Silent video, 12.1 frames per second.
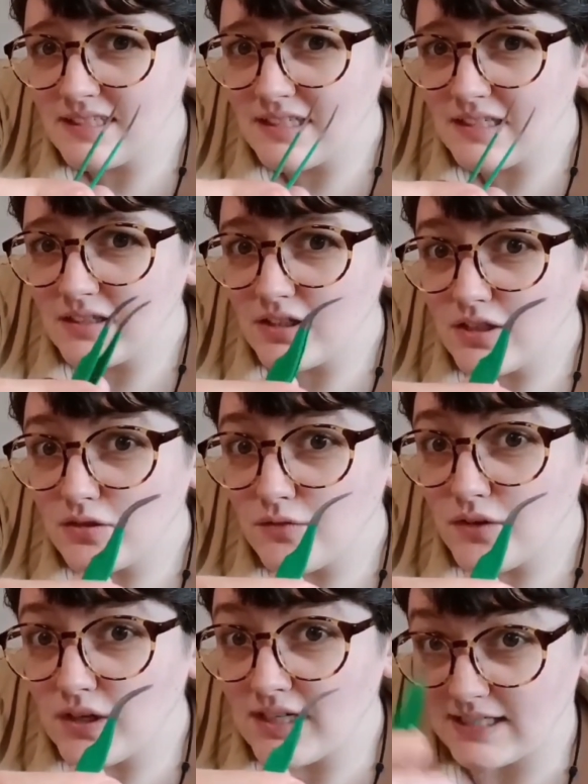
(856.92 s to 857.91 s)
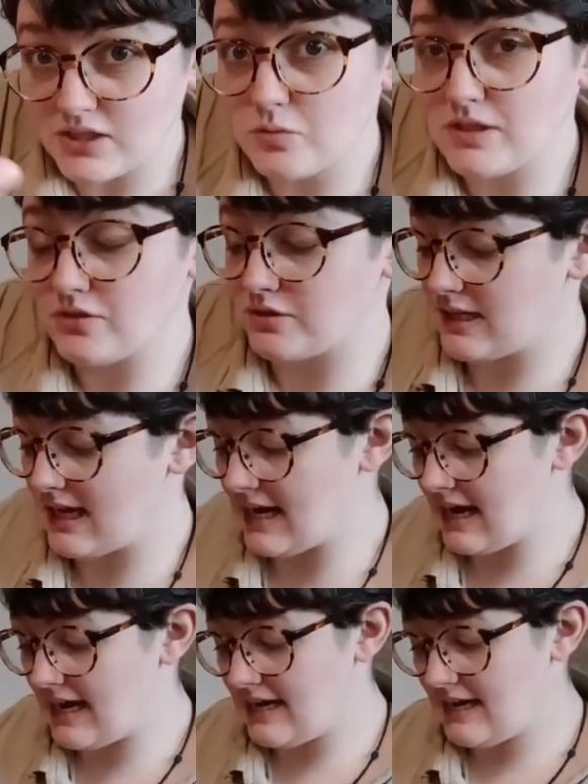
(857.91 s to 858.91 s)
These are very nice tweezers. And
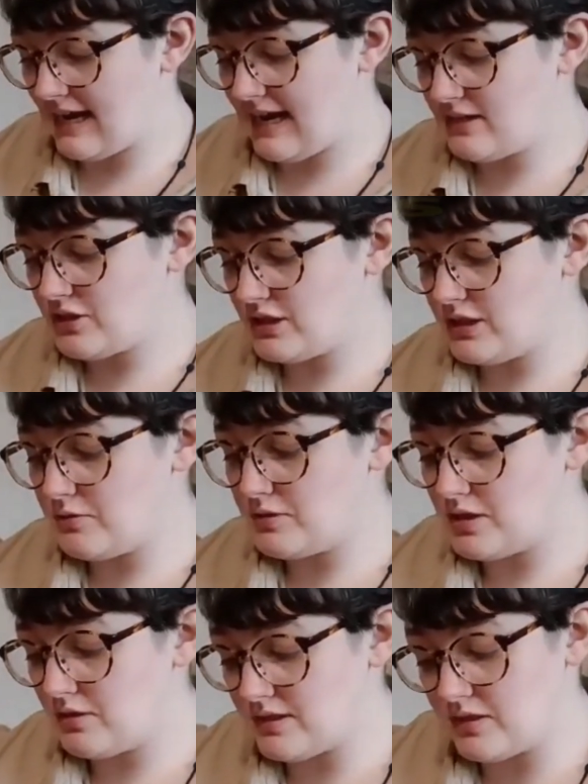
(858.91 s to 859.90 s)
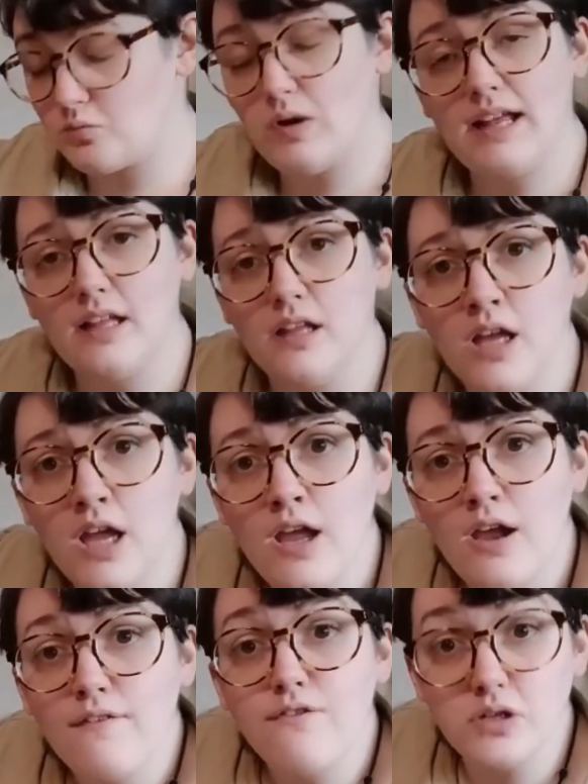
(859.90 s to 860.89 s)
I actually use those as well
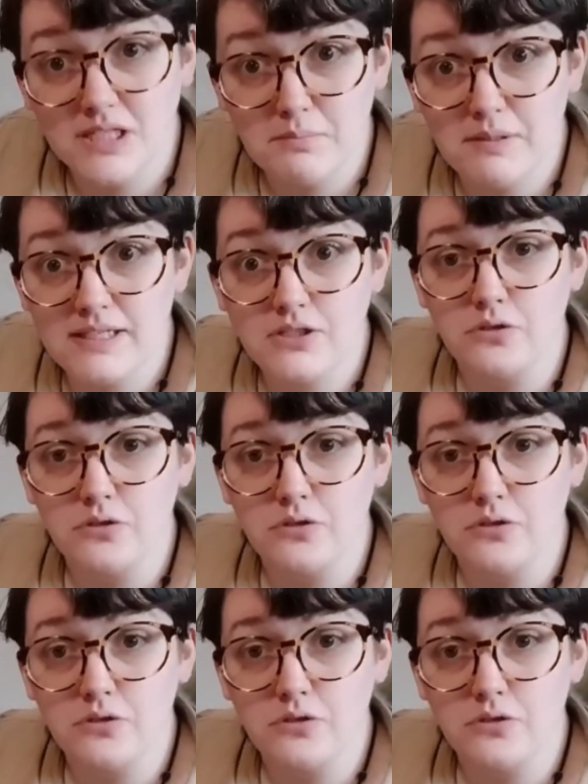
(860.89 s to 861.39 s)
for a splinter.